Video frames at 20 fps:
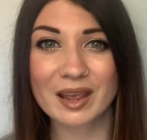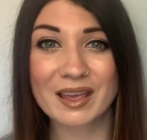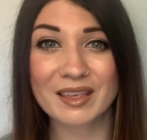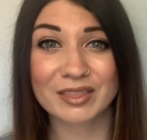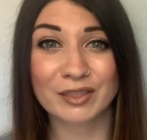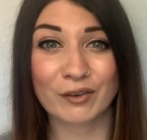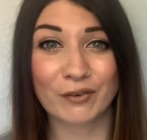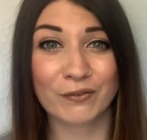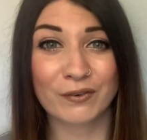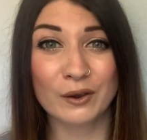
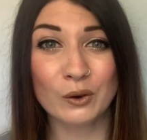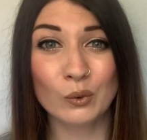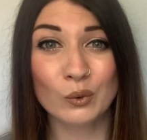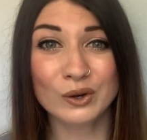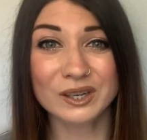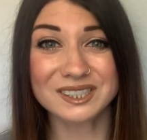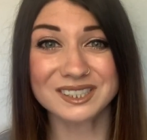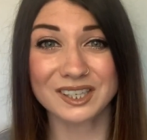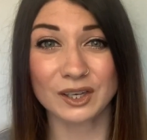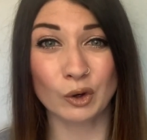The field
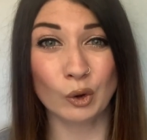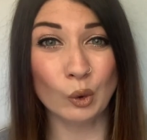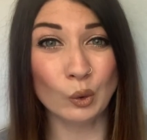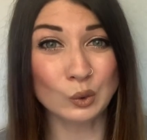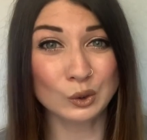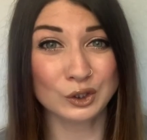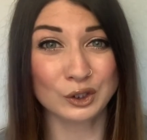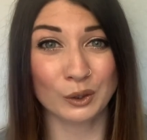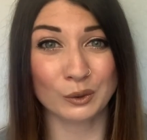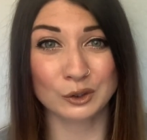is
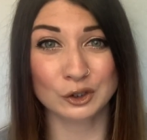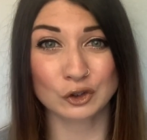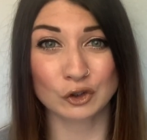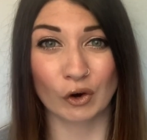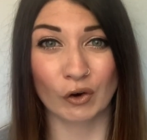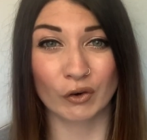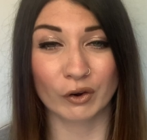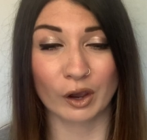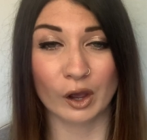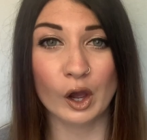also
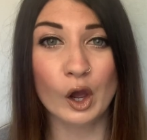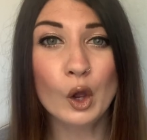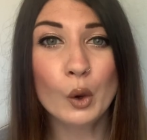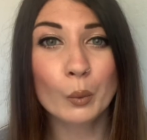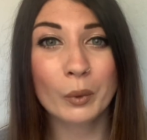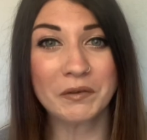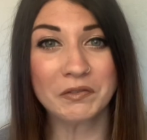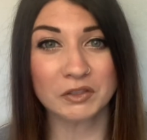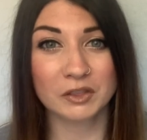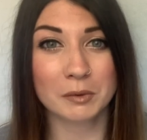stronger
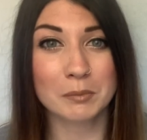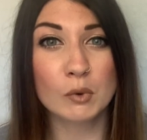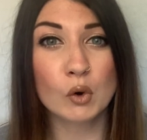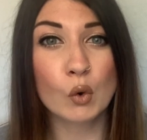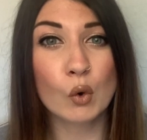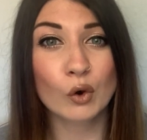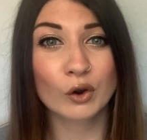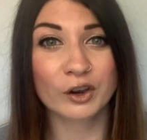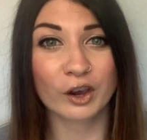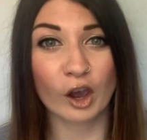with the
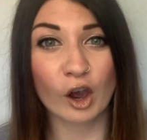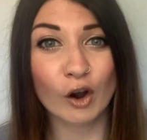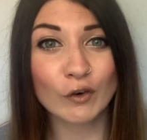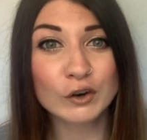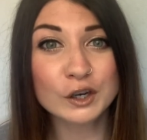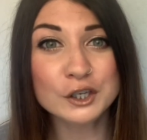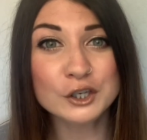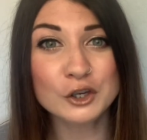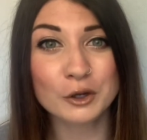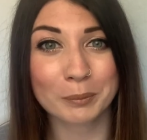more
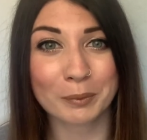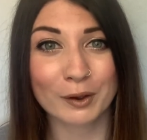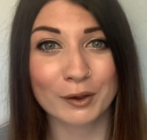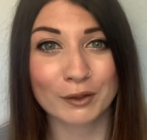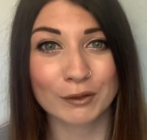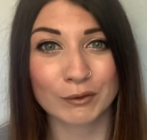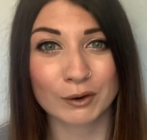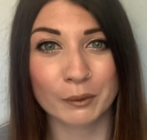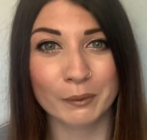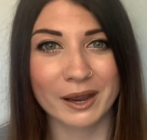current you put
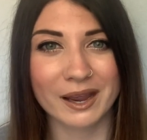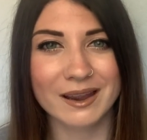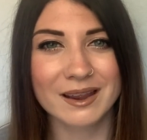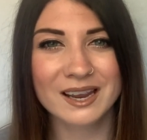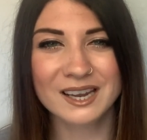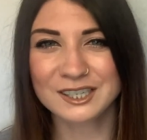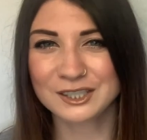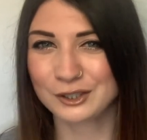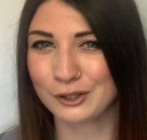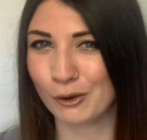through it.
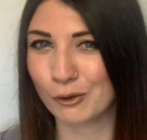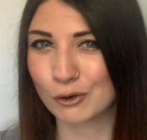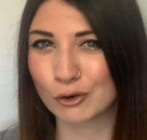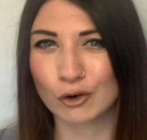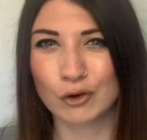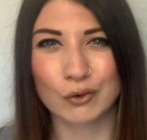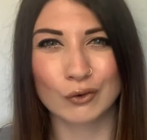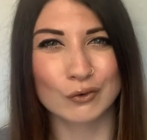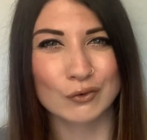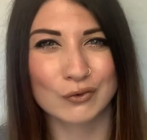So
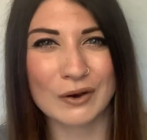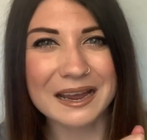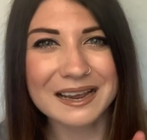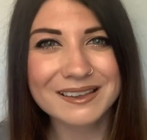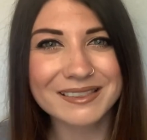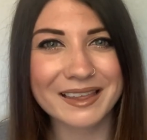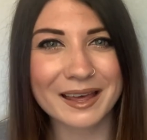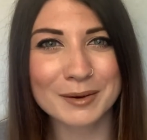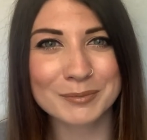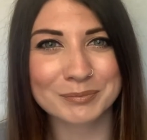crank
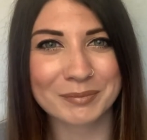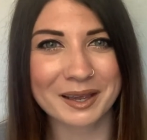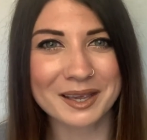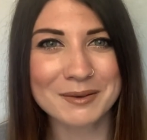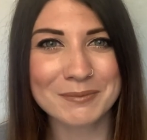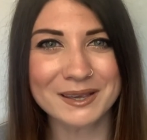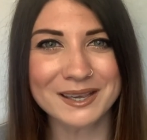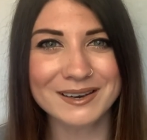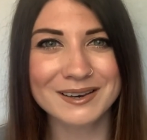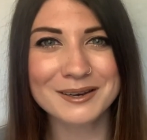that
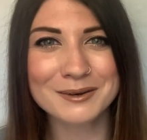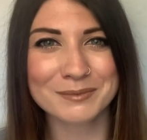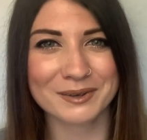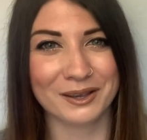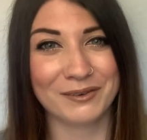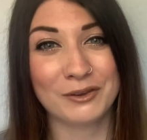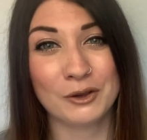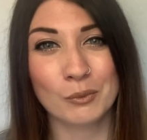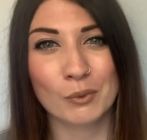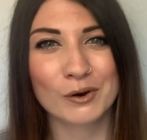baby up
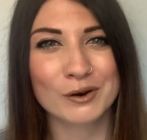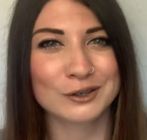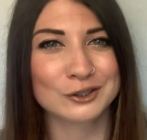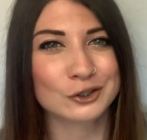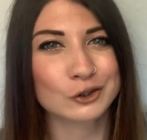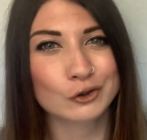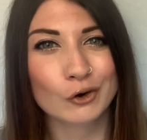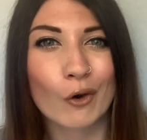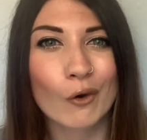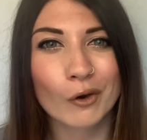if you want a
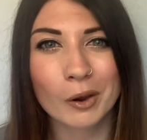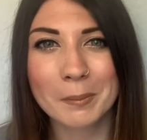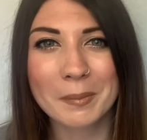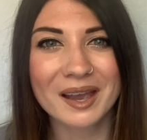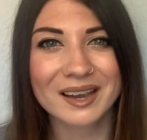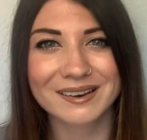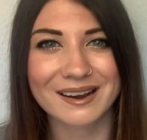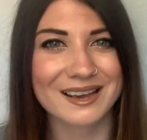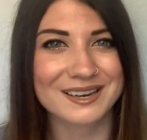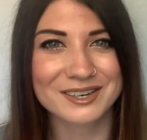stronger
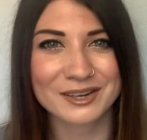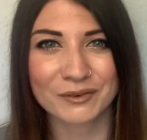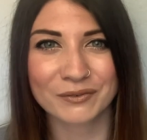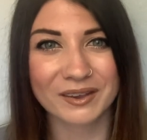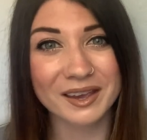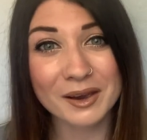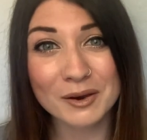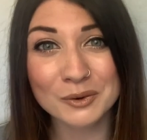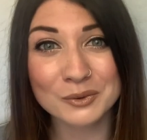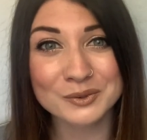magnetic
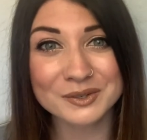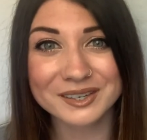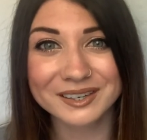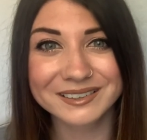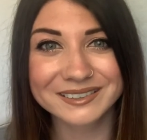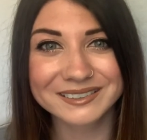field.